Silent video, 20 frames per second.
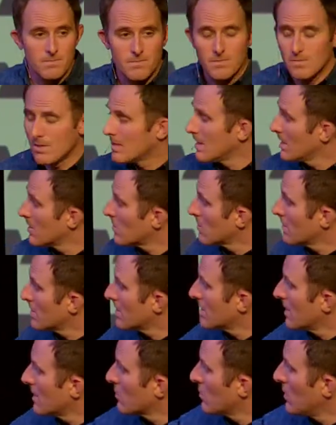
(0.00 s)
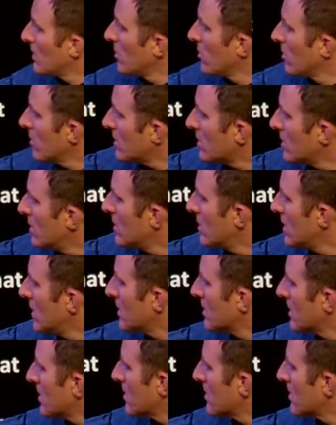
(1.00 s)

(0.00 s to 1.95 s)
It says, we look to Jesus,